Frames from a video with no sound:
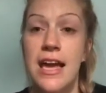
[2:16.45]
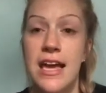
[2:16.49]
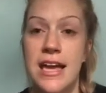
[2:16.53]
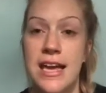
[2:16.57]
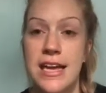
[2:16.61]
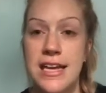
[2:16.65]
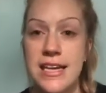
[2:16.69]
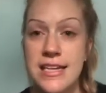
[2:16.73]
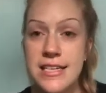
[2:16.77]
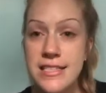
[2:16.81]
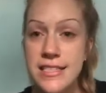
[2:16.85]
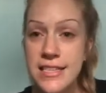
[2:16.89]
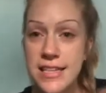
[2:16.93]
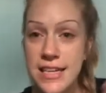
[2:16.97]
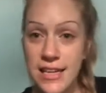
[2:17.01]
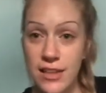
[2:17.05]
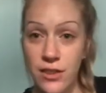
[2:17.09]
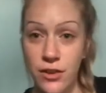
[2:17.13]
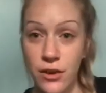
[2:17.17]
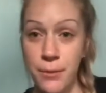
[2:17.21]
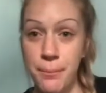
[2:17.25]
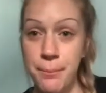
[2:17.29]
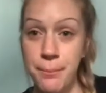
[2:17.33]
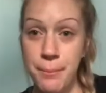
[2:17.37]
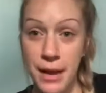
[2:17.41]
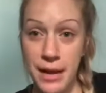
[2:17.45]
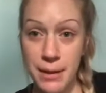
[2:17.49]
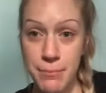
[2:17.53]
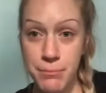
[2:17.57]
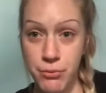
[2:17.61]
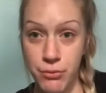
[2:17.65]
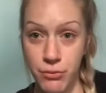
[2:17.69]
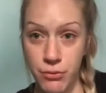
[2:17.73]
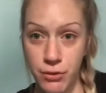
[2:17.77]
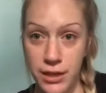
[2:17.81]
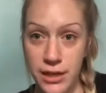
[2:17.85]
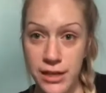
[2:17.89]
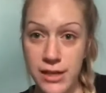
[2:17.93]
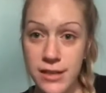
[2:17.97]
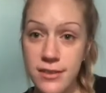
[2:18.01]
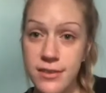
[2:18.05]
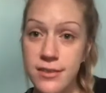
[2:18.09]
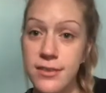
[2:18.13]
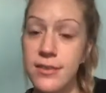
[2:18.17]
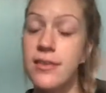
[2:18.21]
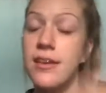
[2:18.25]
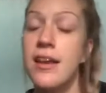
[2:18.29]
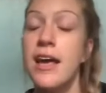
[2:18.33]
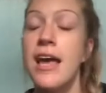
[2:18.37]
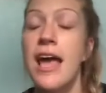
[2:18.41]
is either my
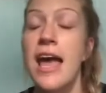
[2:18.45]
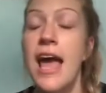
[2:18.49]
priest,